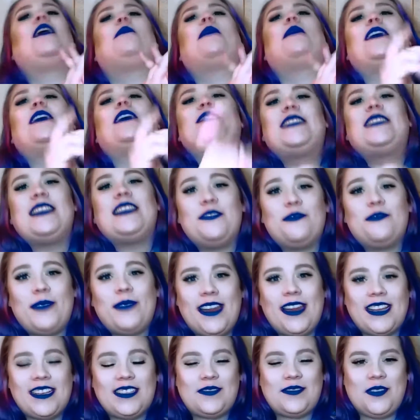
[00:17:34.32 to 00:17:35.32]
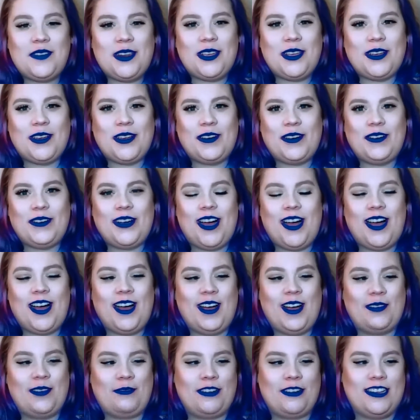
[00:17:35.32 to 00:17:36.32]
I will see you in my next
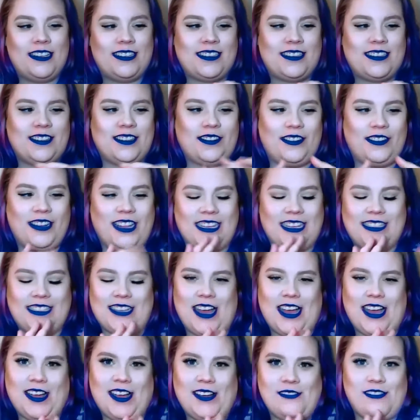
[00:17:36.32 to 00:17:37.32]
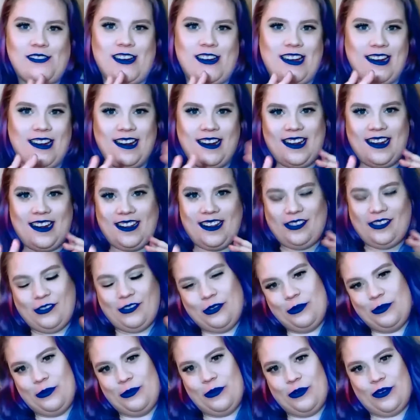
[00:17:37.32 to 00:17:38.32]
video when it's a little less awkward
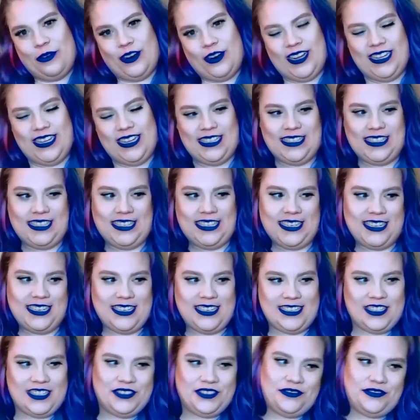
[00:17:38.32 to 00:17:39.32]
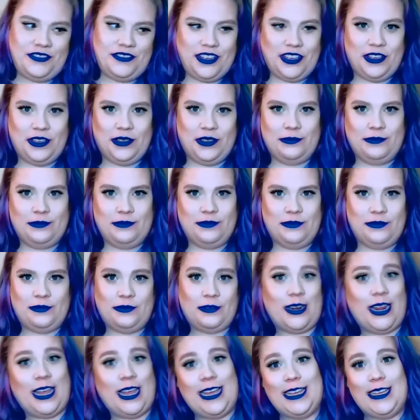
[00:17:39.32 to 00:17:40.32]
and a little more easier to
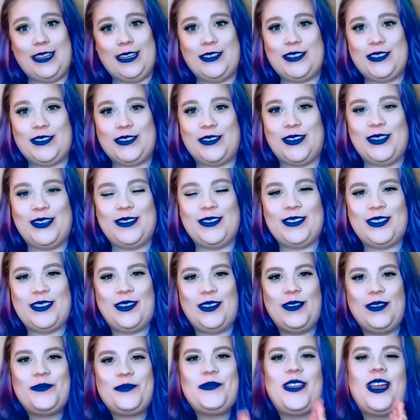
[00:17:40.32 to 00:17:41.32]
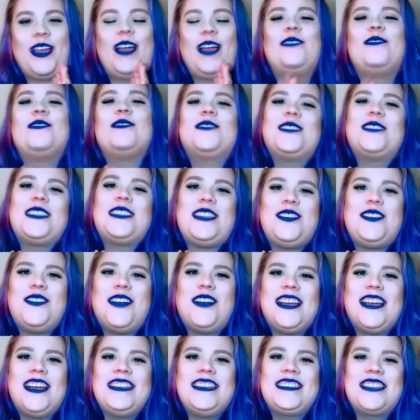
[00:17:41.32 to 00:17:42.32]
film when I get used to it. So I will
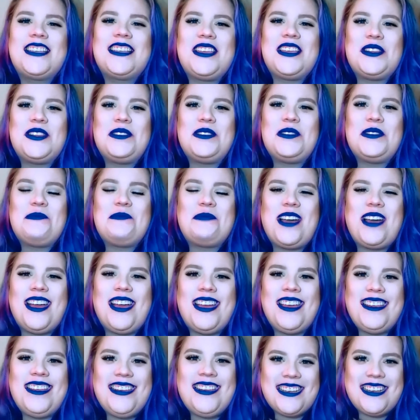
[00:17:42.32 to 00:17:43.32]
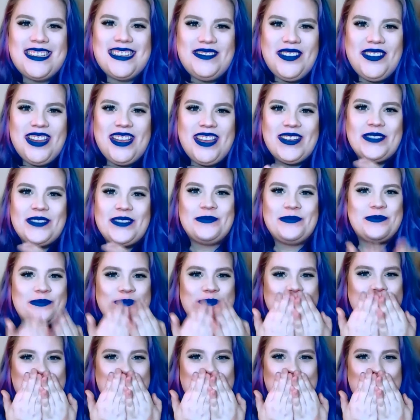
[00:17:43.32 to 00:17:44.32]
see you guys in my next video.
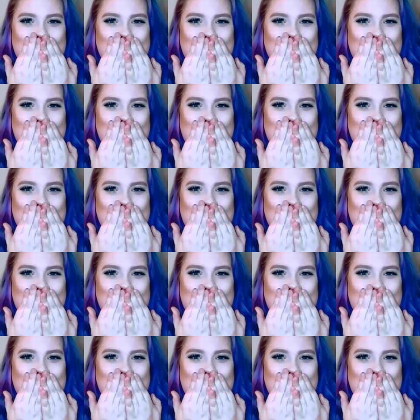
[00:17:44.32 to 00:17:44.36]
